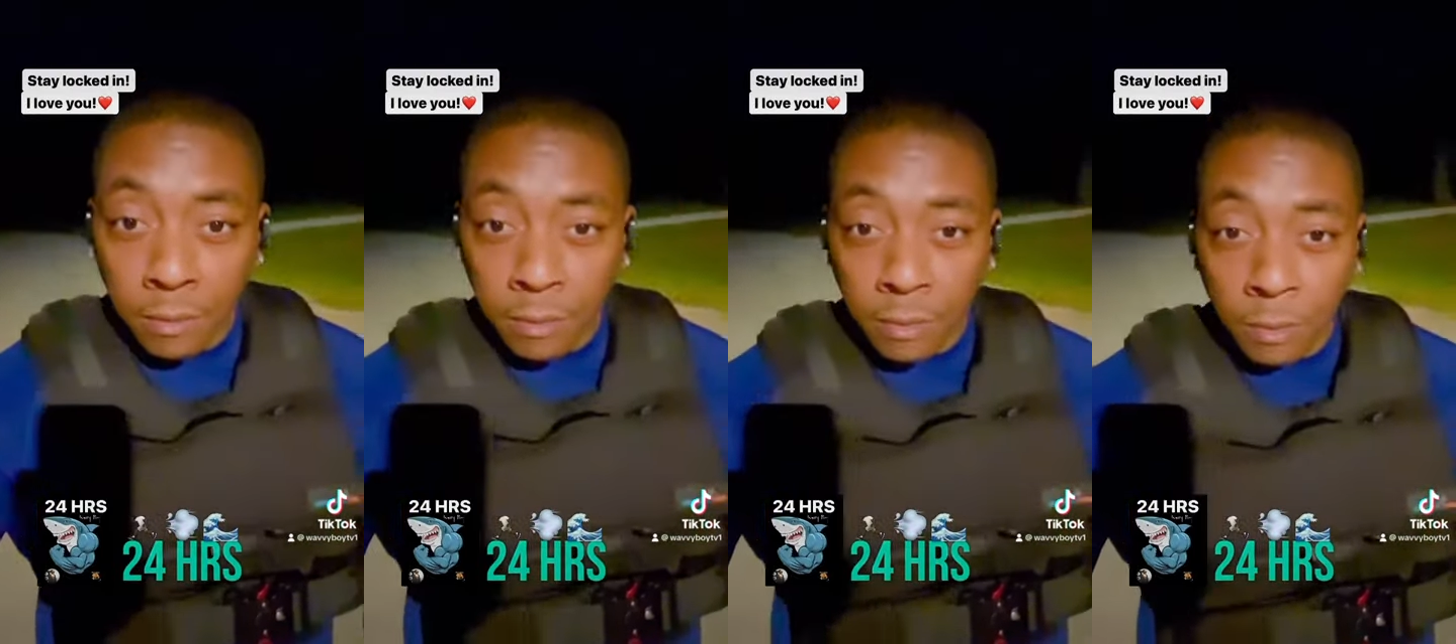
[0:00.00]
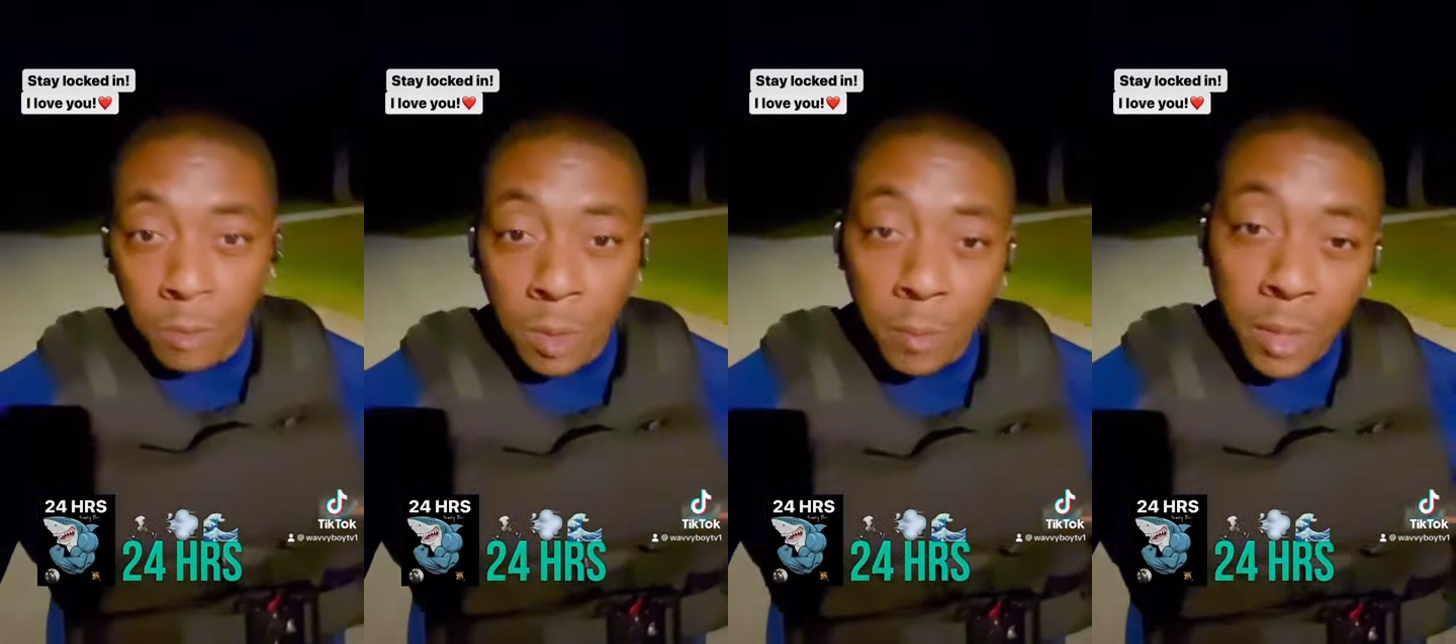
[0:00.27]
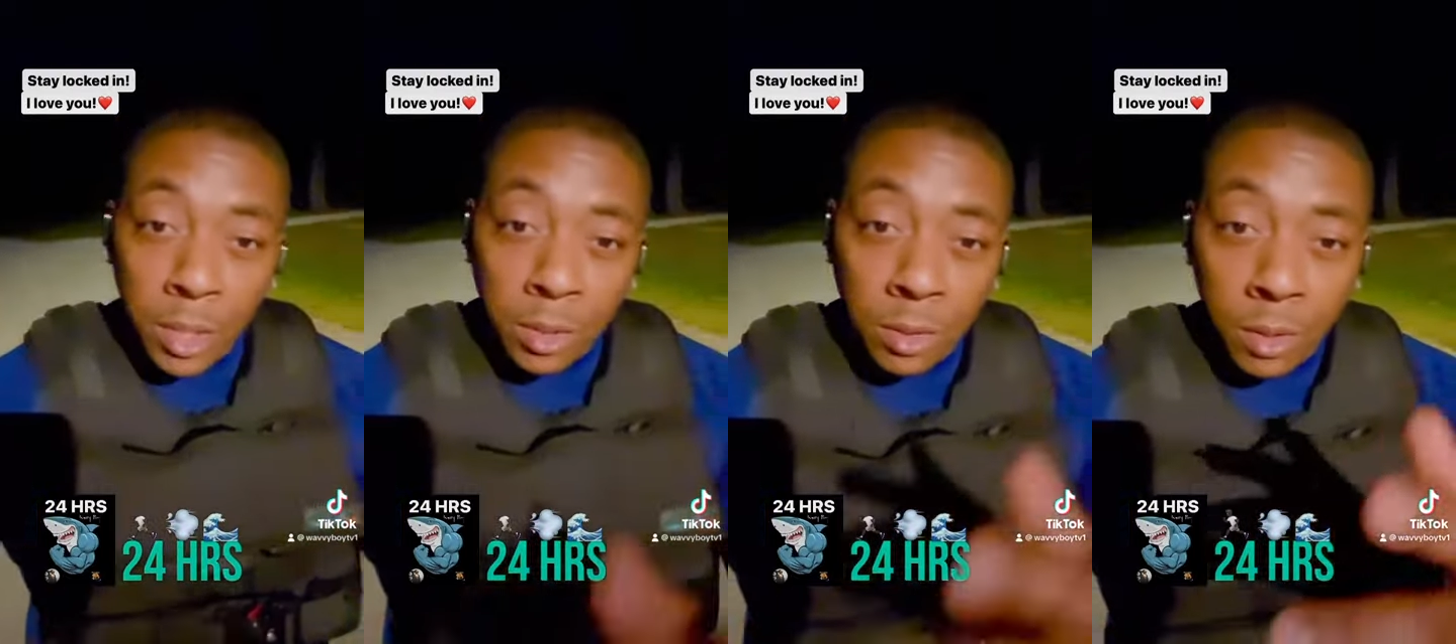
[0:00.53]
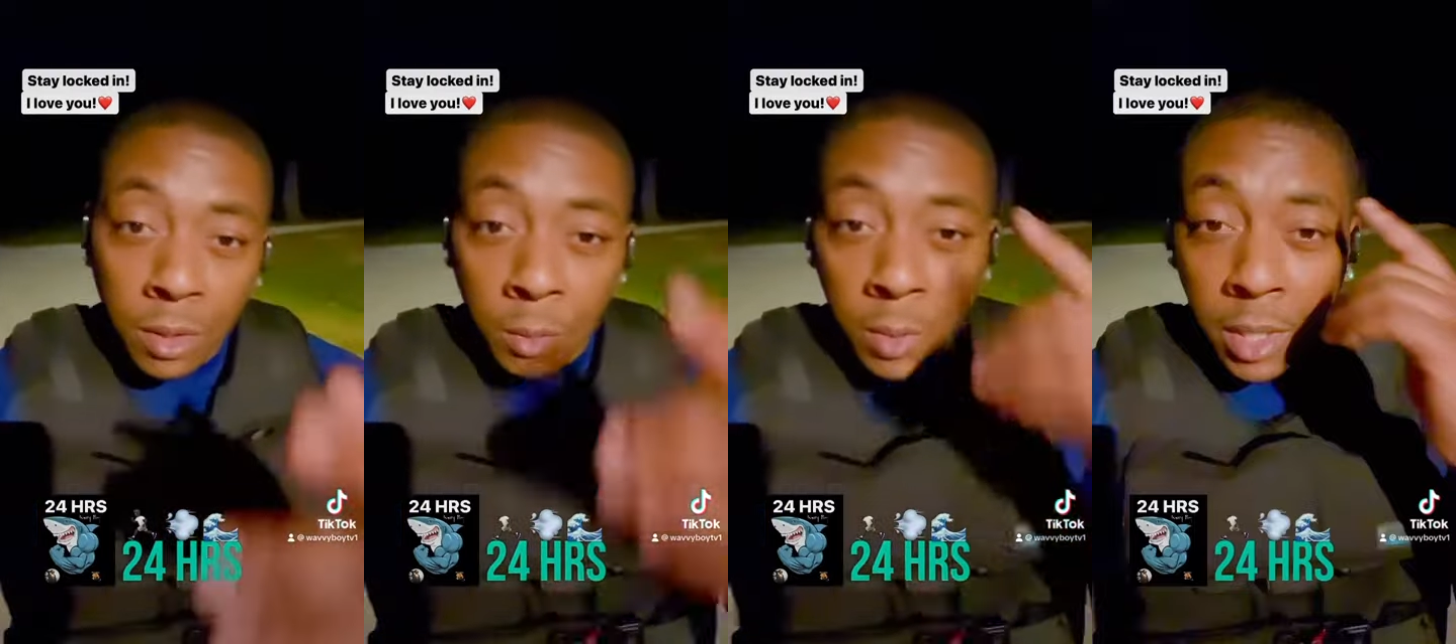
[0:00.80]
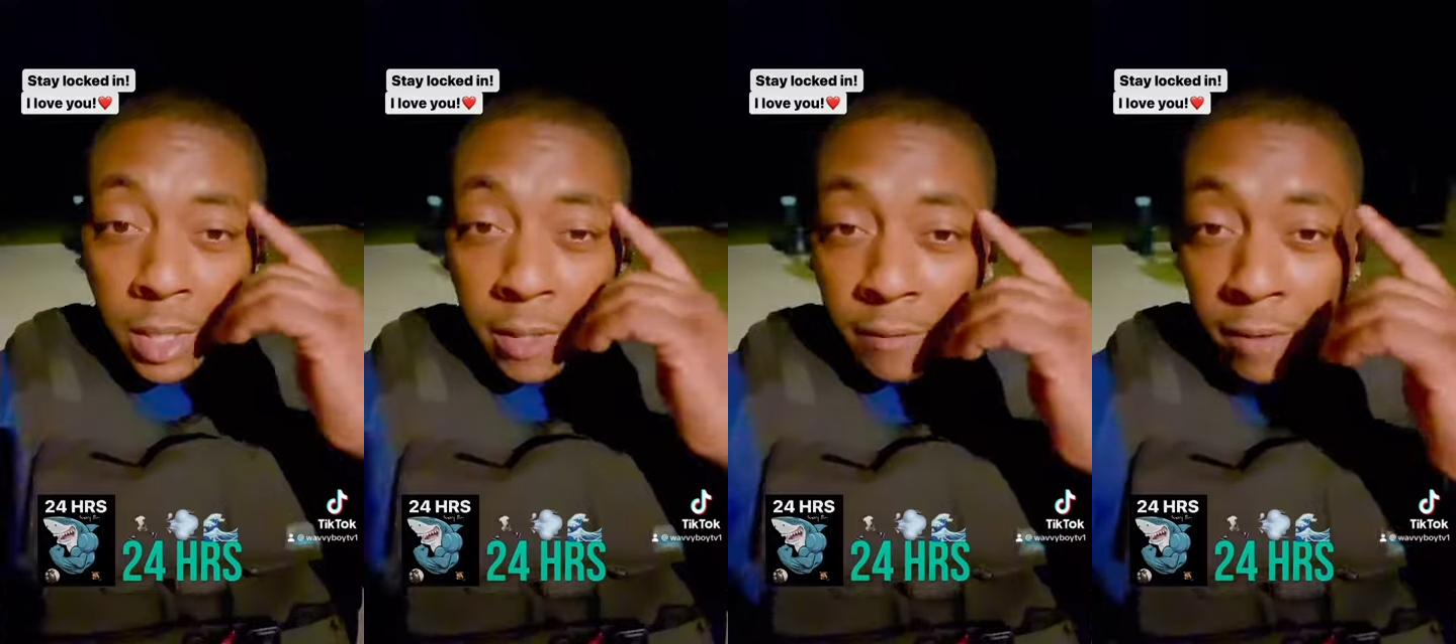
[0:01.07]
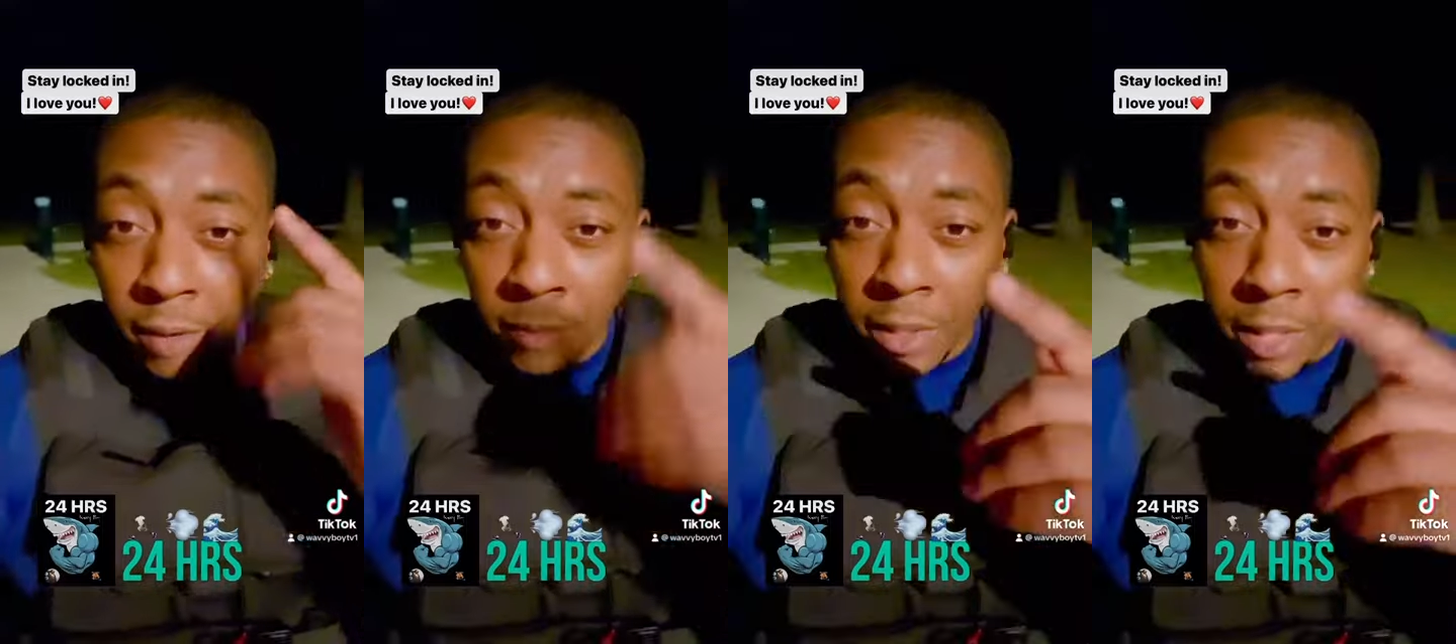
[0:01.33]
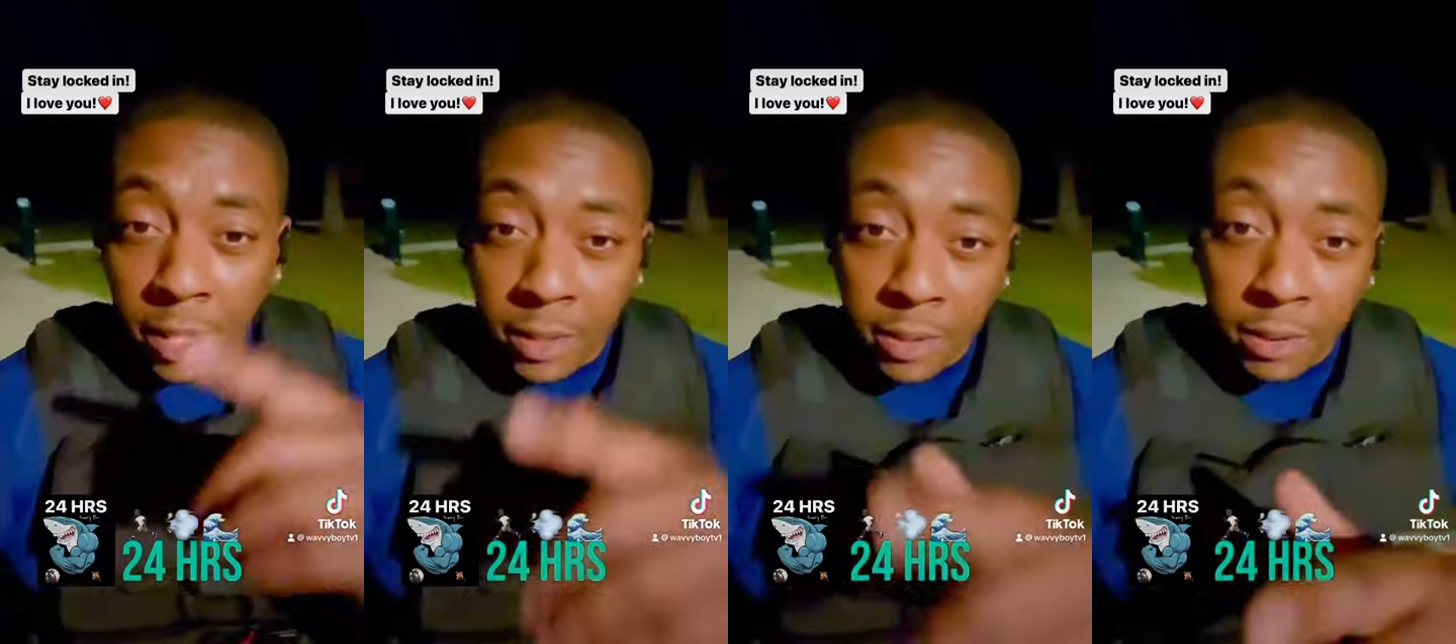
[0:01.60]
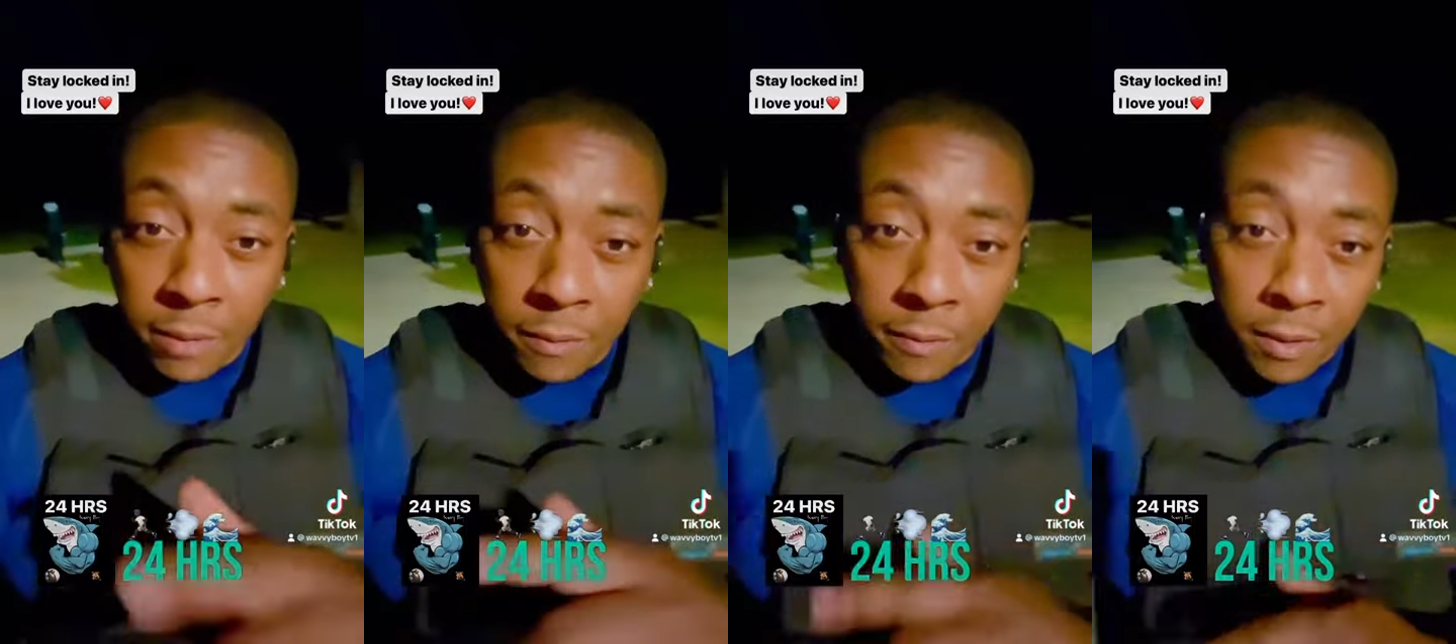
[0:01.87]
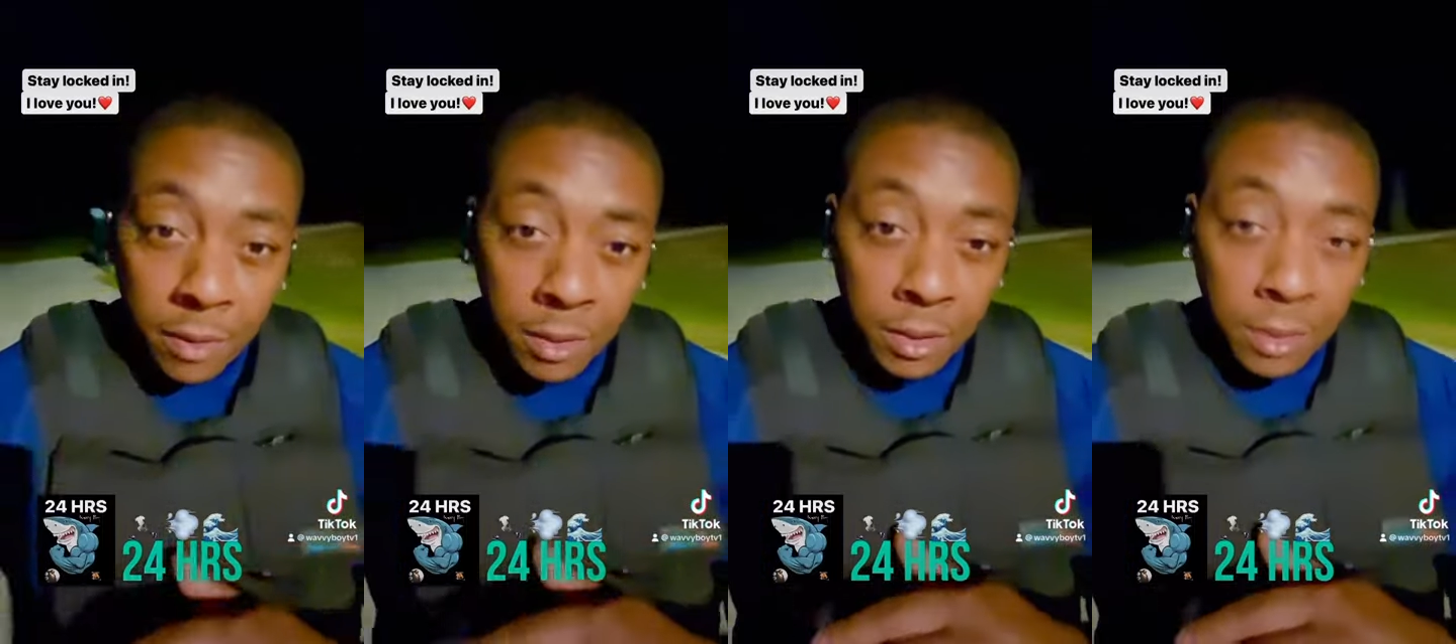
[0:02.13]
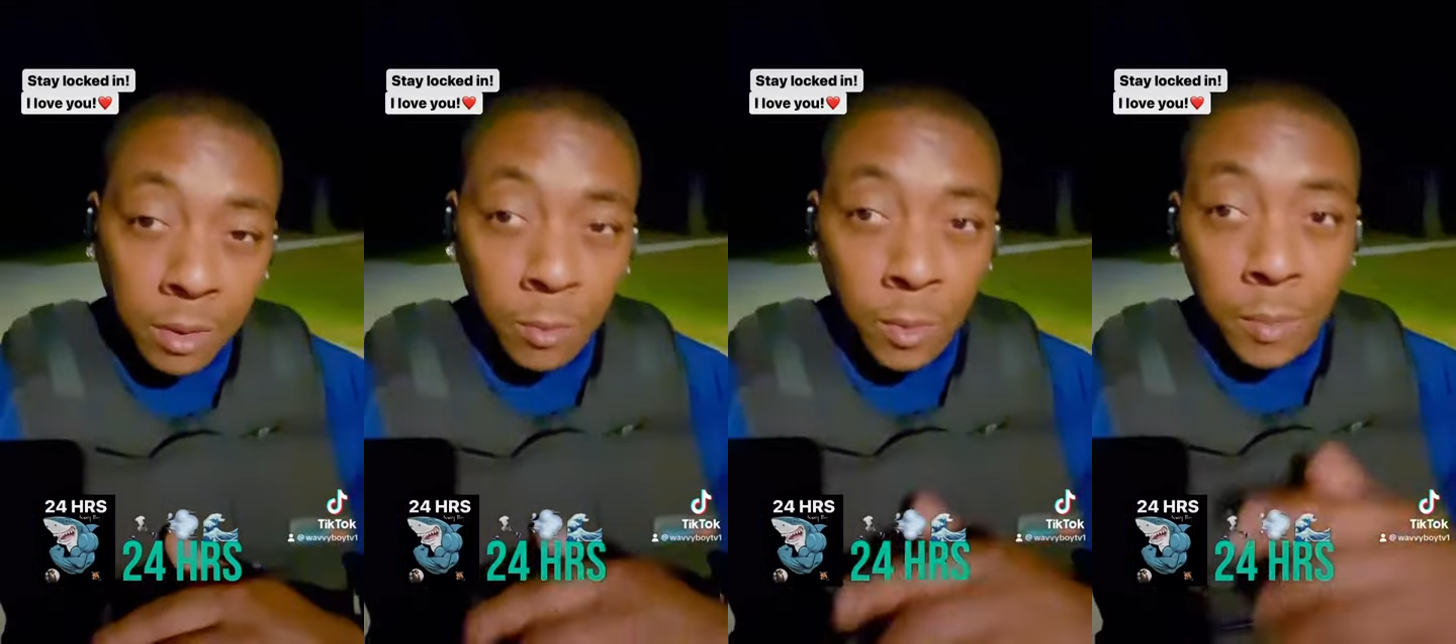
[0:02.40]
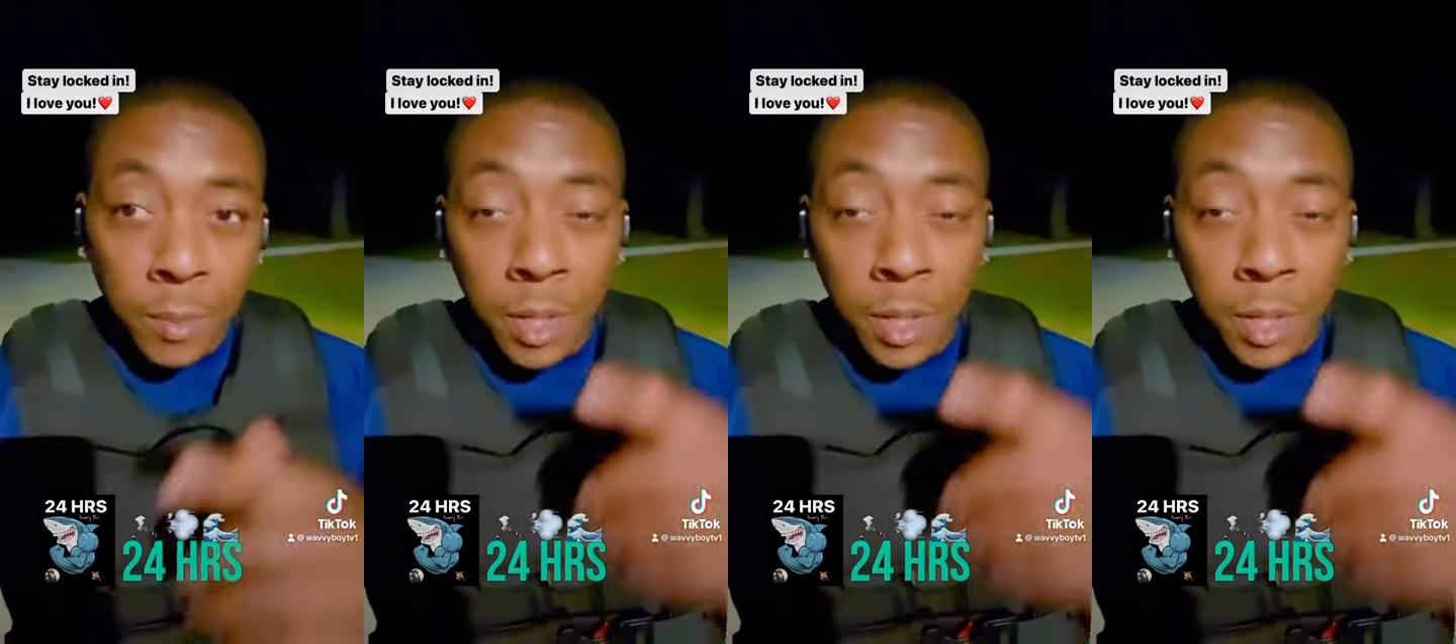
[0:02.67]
We want to make sure that we live every day to the fullest and we